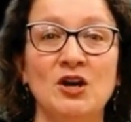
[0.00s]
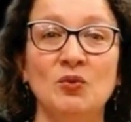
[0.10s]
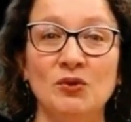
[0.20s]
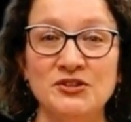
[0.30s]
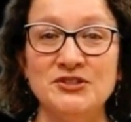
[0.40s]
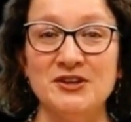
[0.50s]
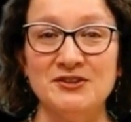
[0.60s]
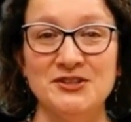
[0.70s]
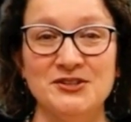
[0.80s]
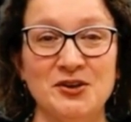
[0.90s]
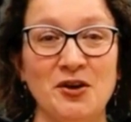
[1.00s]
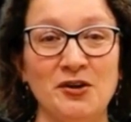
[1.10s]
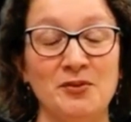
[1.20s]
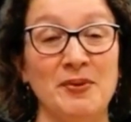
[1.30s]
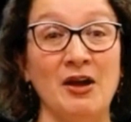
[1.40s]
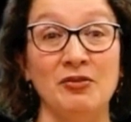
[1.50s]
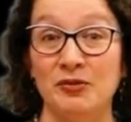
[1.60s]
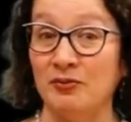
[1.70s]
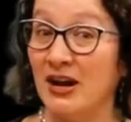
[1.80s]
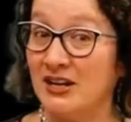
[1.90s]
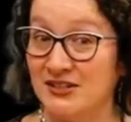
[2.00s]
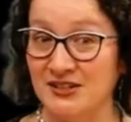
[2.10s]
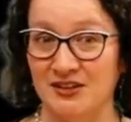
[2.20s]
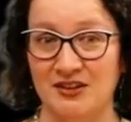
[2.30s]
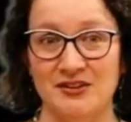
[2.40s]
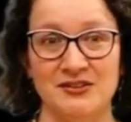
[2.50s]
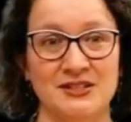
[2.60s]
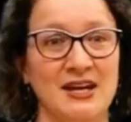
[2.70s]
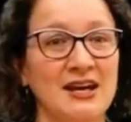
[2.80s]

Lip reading: we'll start to talk about the Renaissance,